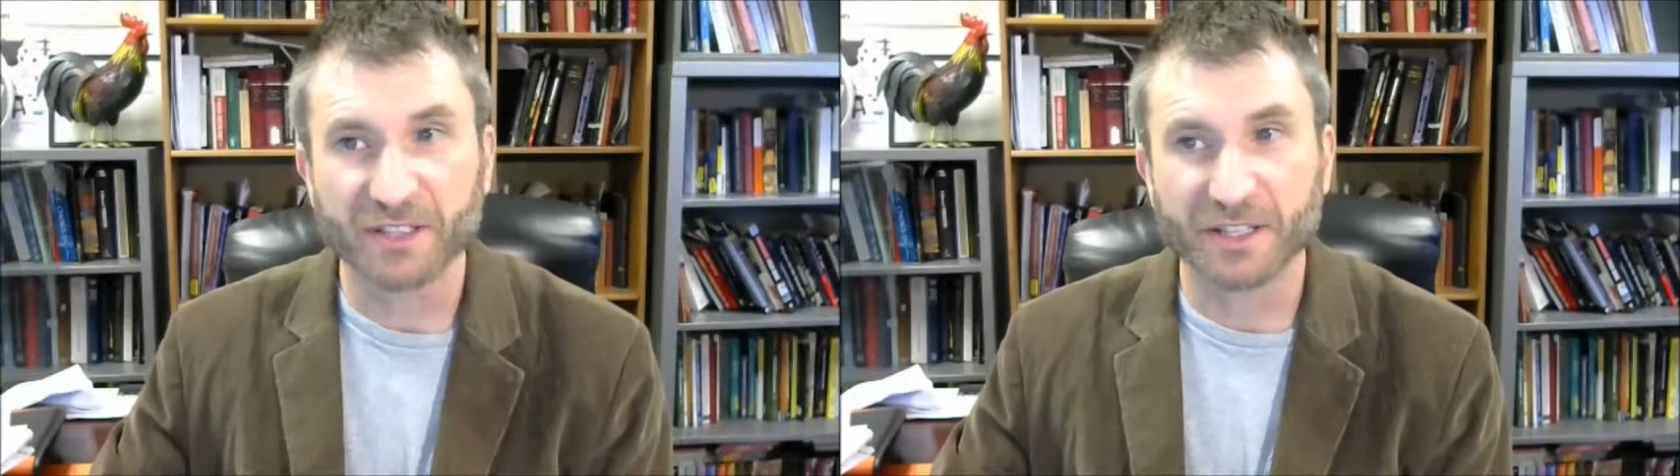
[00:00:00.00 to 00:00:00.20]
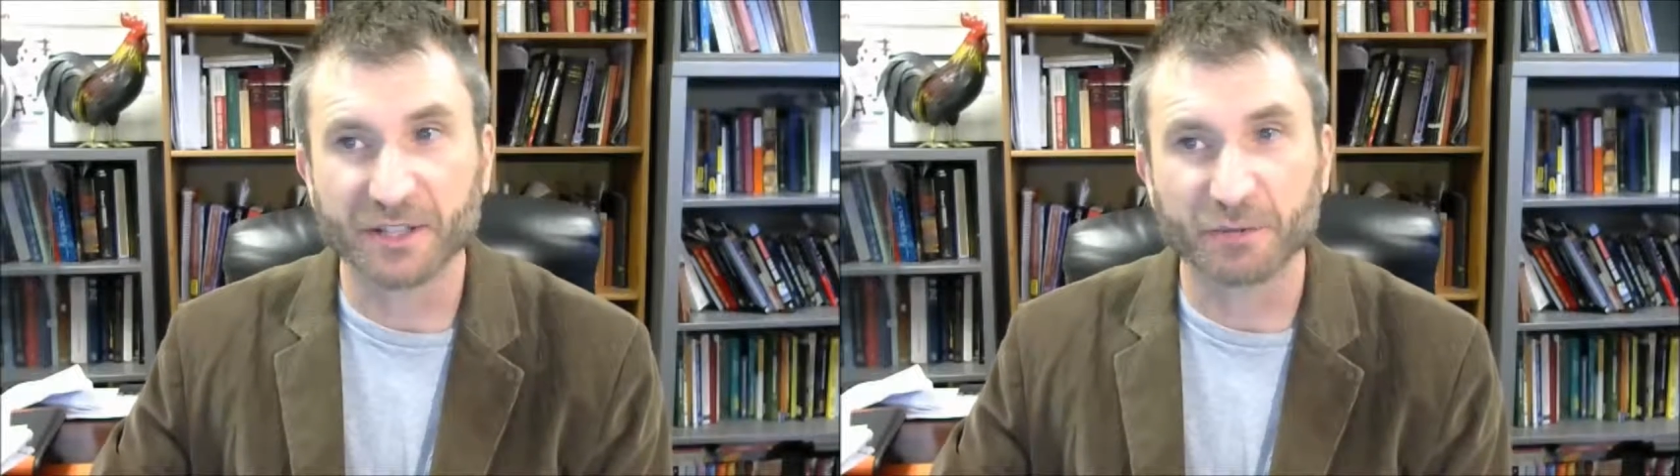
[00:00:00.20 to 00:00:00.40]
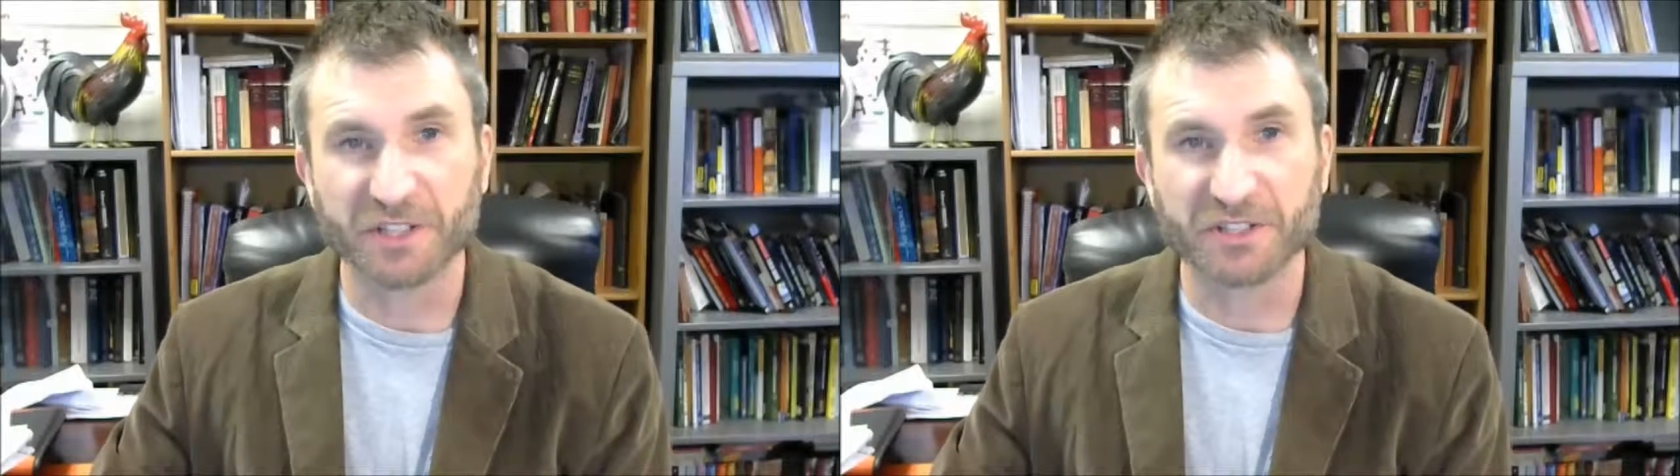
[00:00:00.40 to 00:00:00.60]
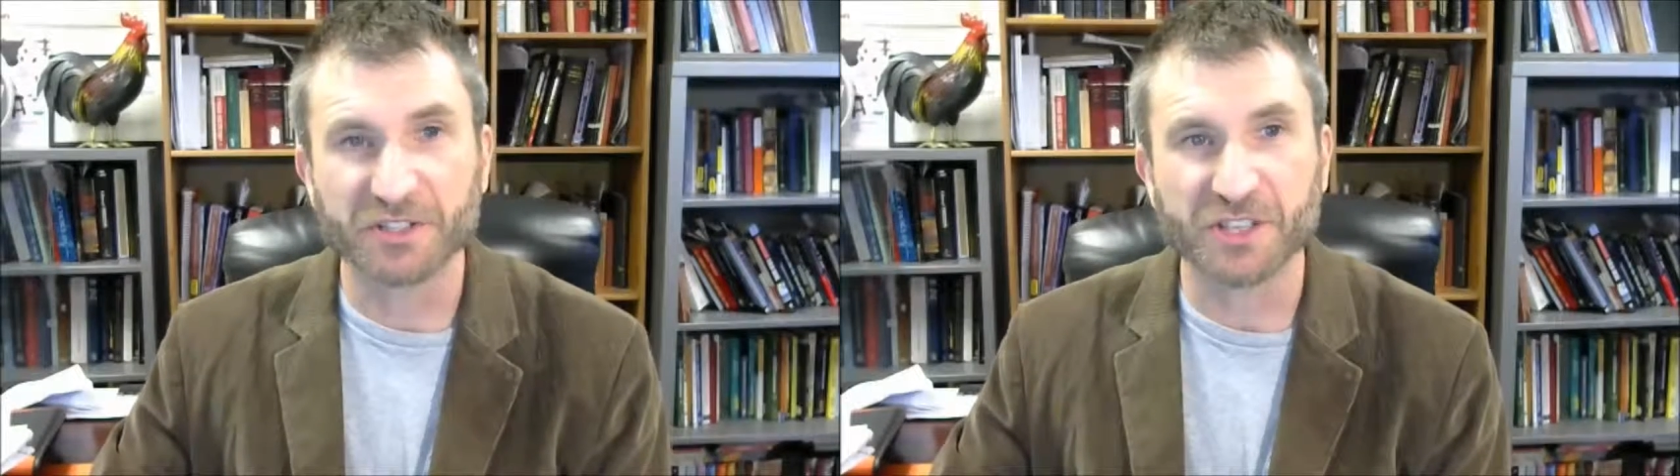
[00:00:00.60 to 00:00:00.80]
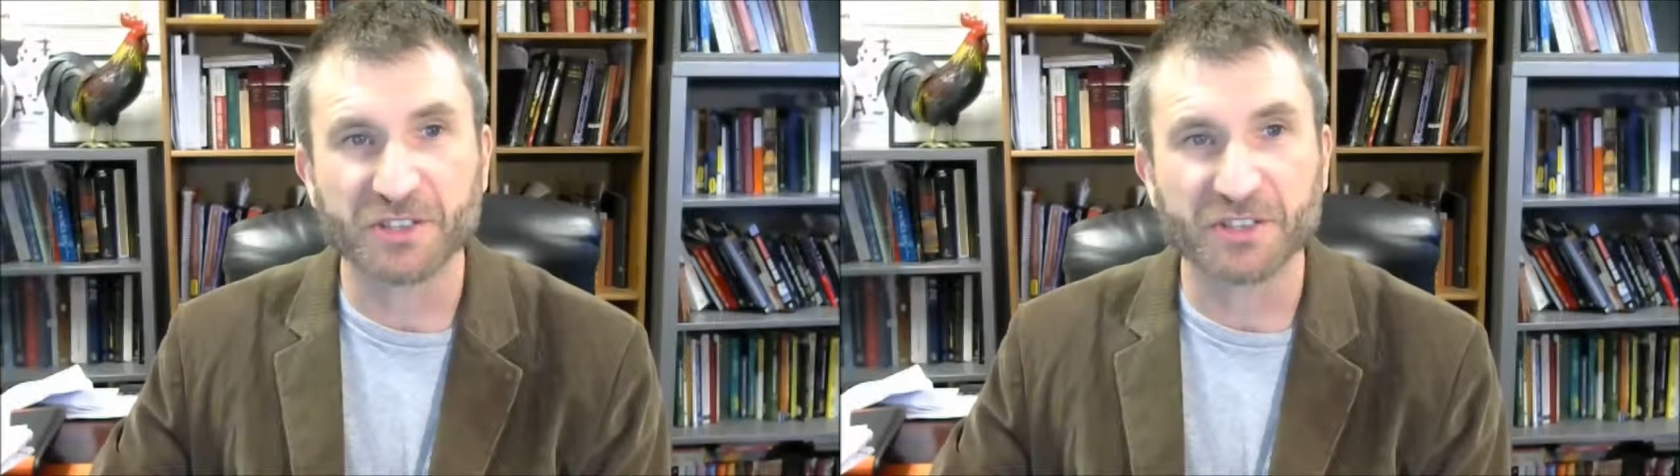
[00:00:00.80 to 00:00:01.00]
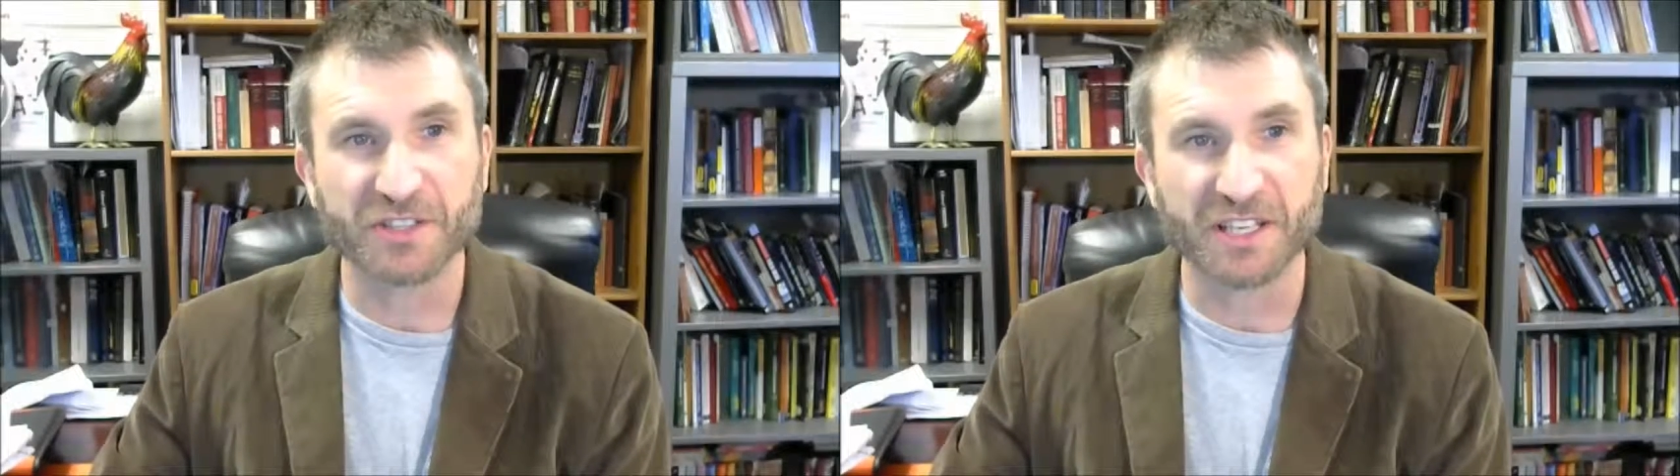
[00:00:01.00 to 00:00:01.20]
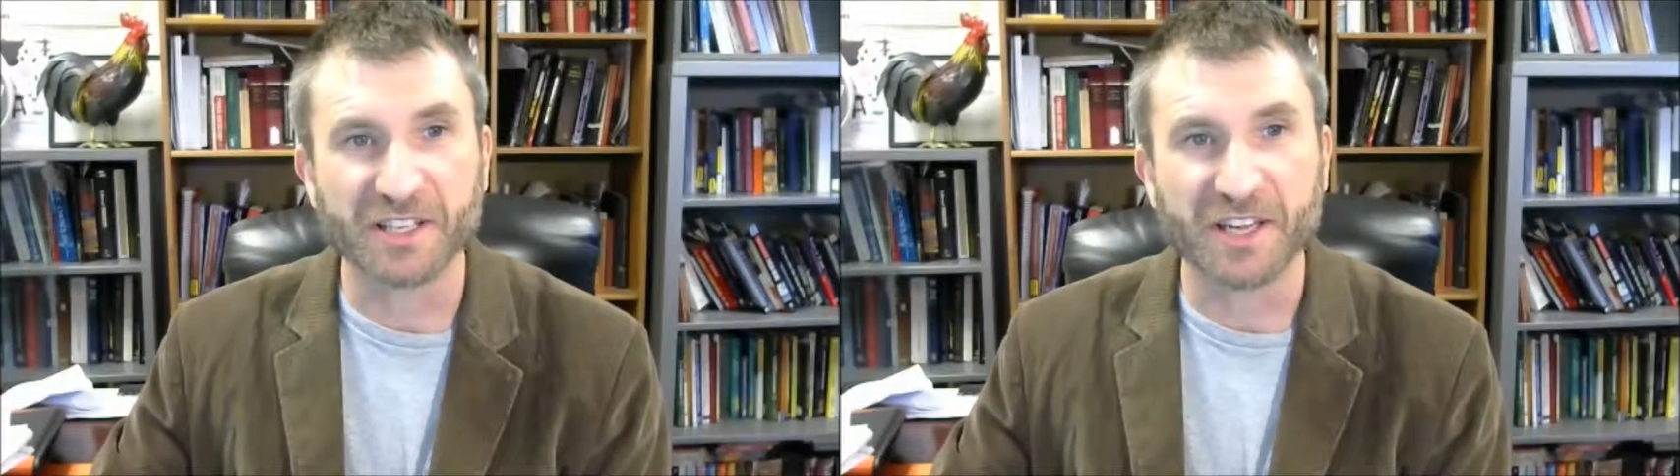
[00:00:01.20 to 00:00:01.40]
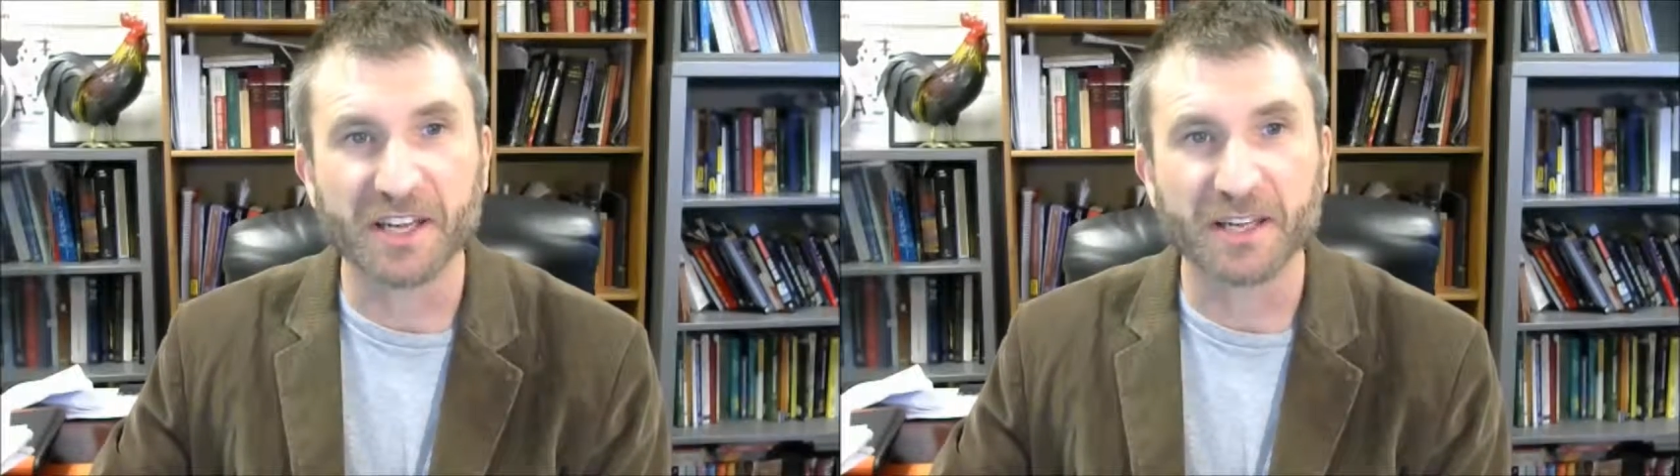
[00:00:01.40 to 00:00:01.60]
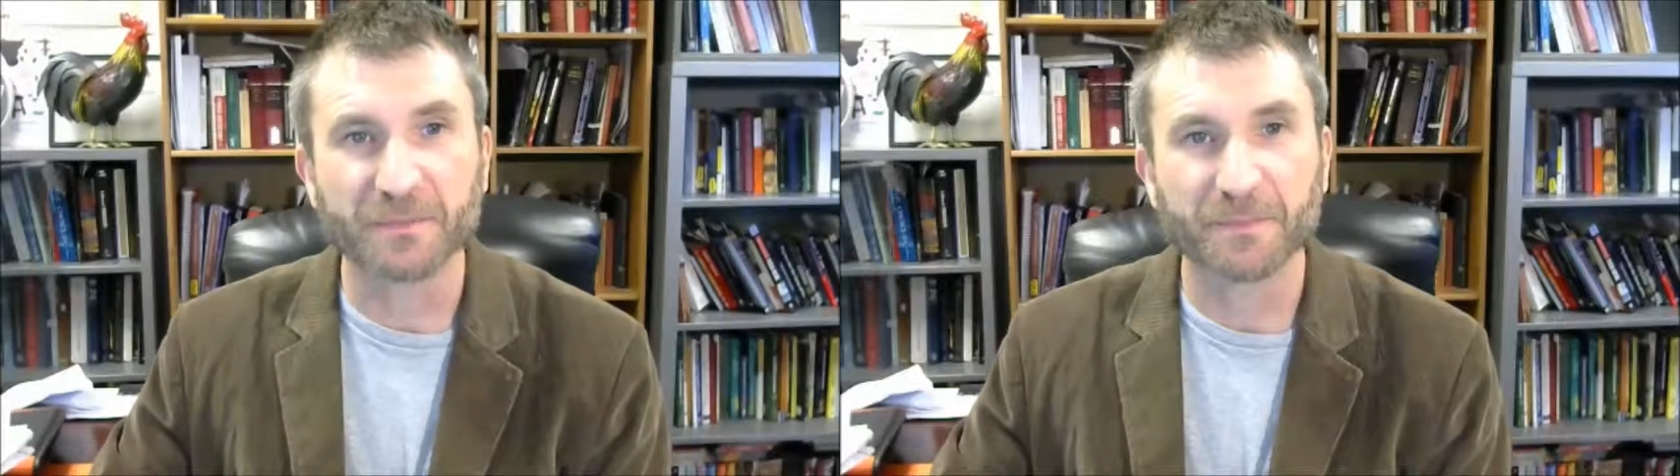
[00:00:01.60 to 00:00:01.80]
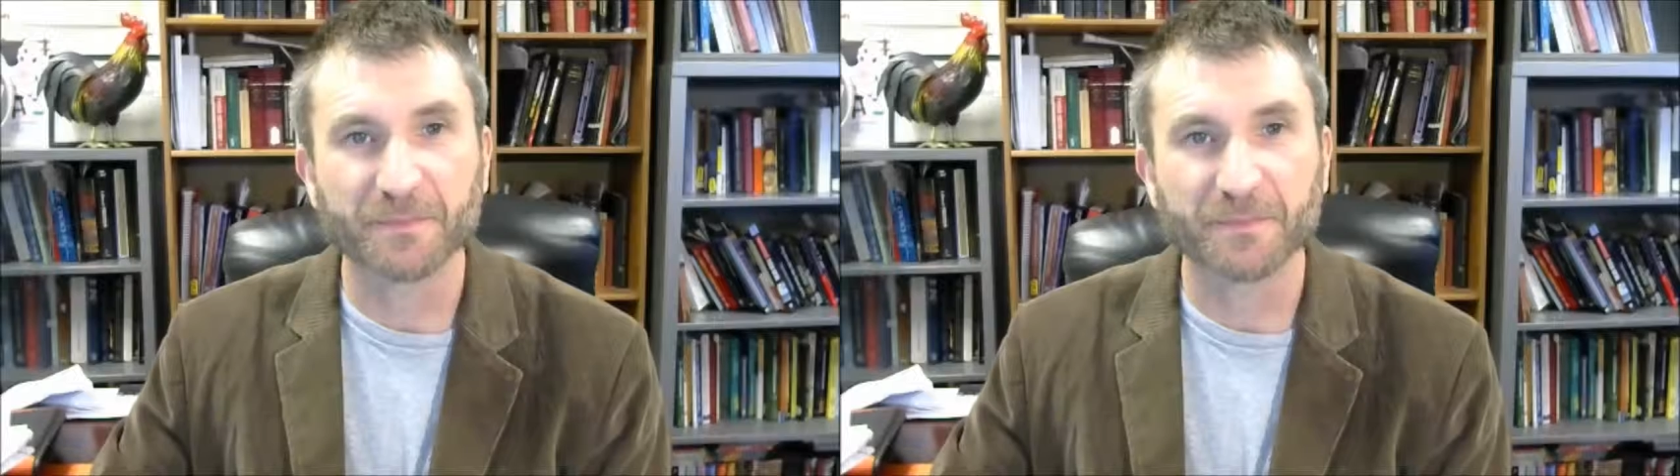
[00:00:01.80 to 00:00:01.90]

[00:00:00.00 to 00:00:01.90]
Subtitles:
in the wheat's DNA.